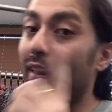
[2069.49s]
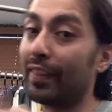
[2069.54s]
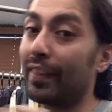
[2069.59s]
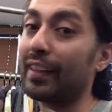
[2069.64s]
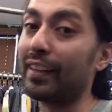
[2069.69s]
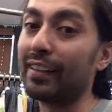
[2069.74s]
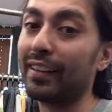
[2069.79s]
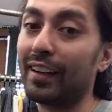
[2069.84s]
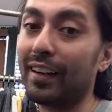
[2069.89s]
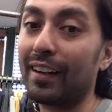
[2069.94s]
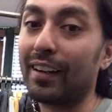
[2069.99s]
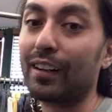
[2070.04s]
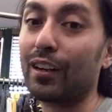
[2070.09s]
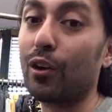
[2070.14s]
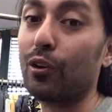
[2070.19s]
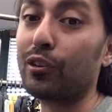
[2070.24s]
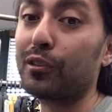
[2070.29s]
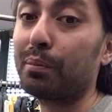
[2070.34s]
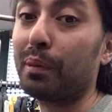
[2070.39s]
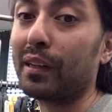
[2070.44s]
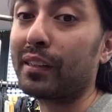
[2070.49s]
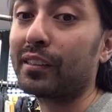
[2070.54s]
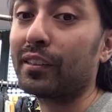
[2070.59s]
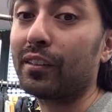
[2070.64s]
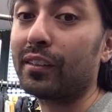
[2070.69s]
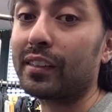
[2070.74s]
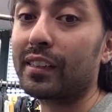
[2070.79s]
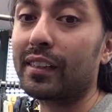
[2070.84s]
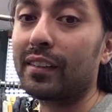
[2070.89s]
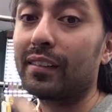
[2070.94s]
the uh,
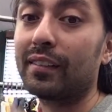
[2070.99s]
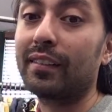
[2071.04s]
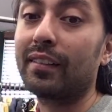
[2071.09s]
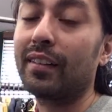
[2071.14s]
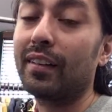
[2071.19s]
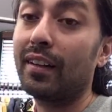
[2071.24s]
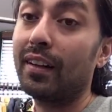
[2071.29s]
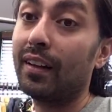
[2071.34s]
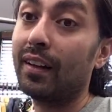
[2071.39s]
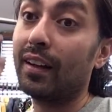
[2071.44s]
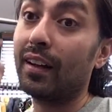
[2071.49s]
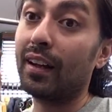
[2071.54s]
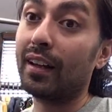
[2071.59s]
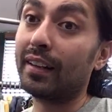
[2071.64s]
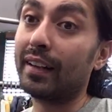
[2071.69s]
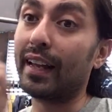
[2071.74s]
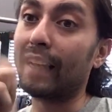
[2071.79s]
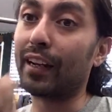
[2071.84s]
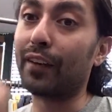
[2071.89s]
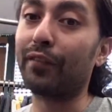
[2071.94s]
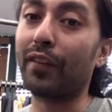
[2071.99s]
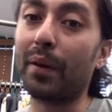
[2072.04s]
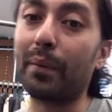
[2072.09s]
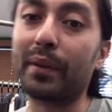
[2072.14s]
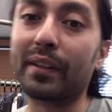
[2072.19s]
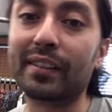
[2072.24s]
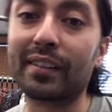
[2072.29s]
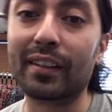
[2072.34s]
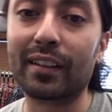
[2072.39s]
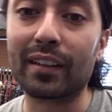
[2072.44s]
Ghostbusters Naked and
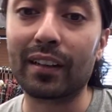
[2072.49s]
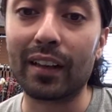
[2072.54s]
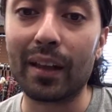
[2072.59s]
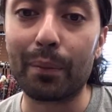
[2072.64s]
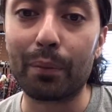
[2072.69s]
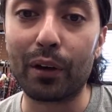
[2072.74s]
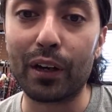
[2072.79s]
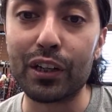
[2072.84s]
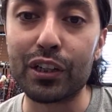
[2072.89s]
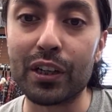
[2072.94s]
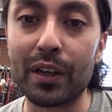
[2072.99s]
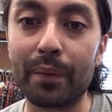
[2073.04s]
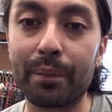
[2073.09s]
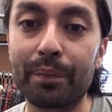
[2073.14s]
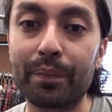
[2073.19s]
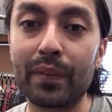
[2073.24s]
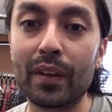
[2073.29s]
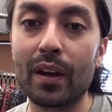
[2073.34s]
Famous collaboration.